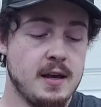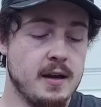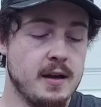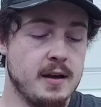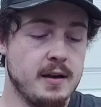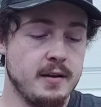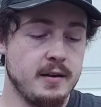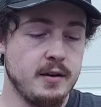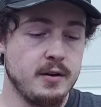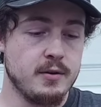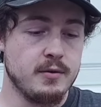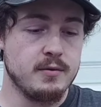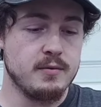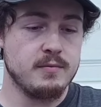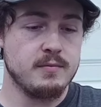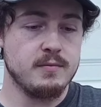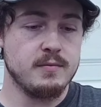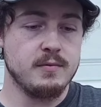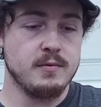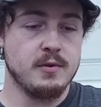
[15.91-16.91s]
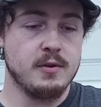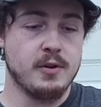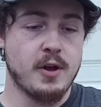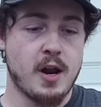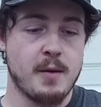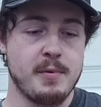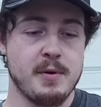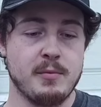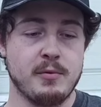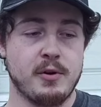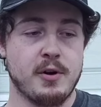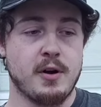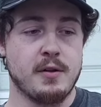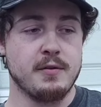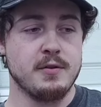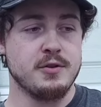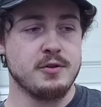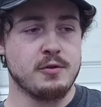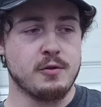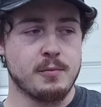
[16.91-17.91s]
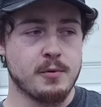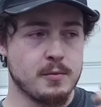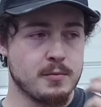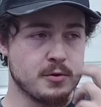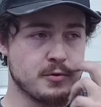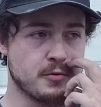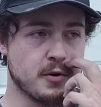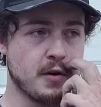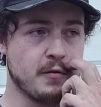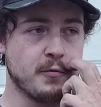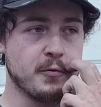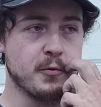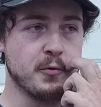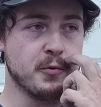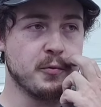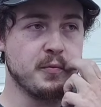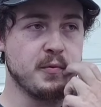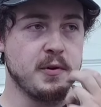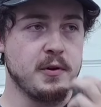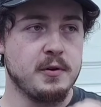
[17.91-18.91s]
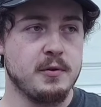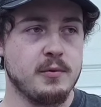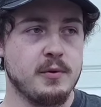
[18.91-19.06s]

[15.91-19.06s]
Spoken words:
A lot of people call the general purpose rifle,